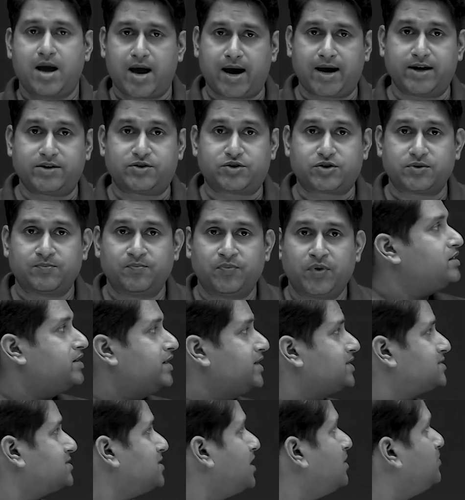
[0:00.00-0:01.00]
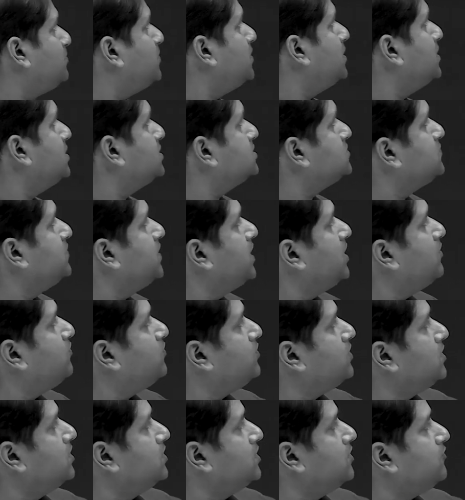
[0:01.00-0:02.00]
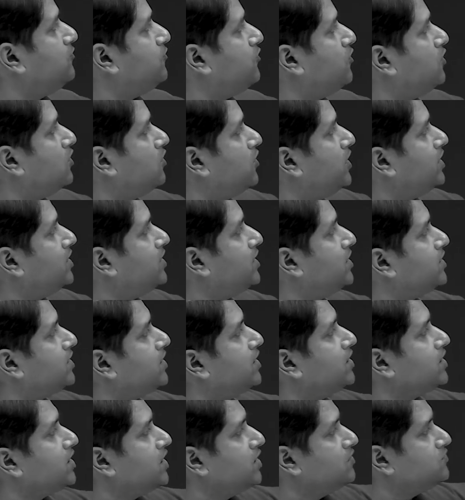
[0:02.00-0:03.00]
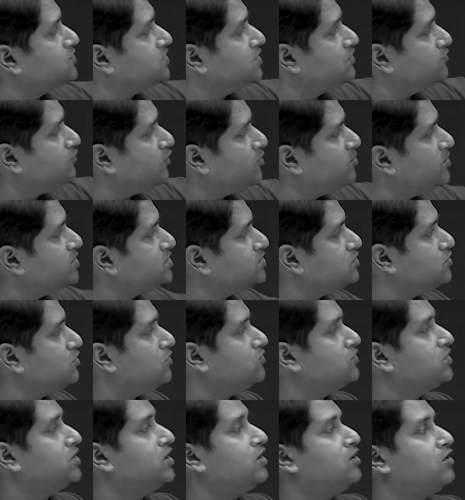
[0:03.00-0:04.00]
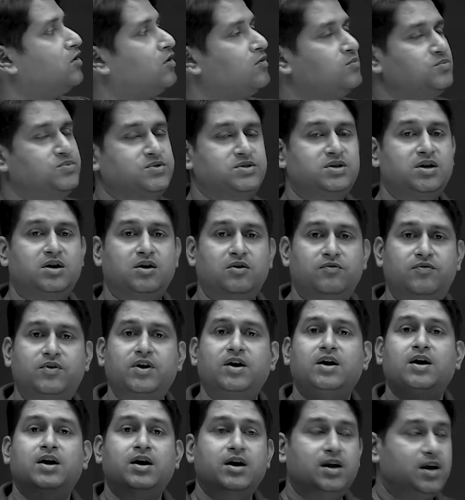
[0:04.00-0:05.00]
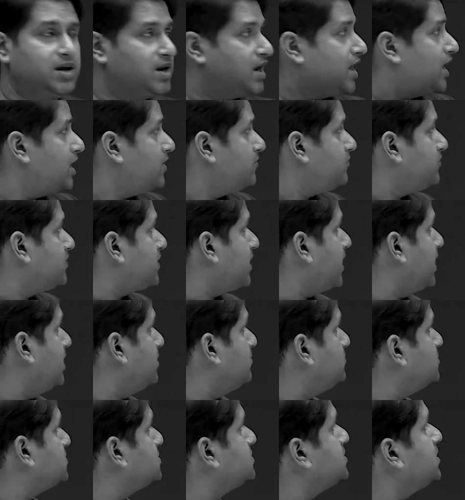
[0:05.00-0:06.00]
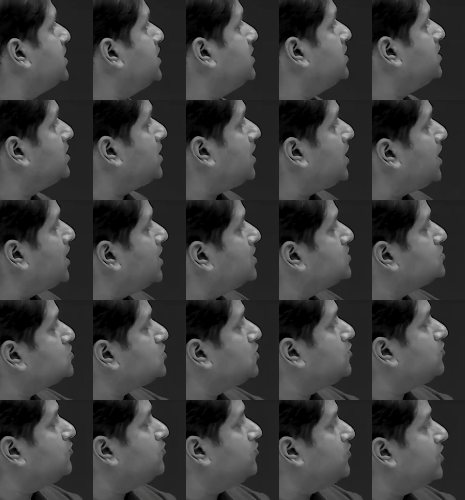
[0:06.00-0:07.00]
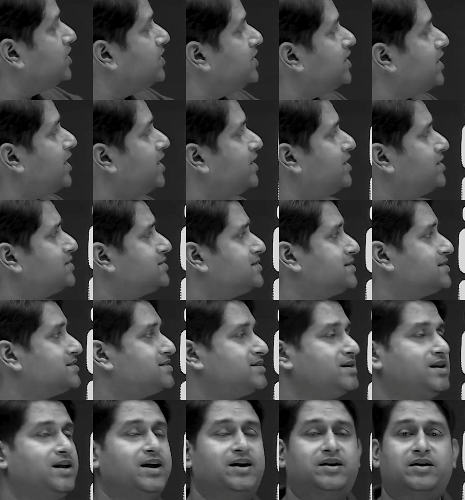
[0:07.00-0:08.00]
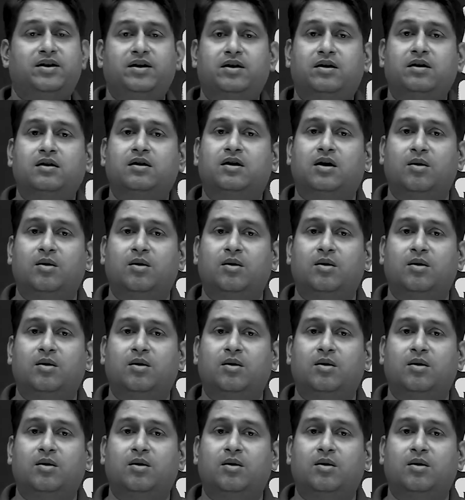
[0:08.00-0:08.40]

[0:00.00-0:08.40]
H. The example is, we have the following data gives information on the observed lifetimes in hours of 196 electrical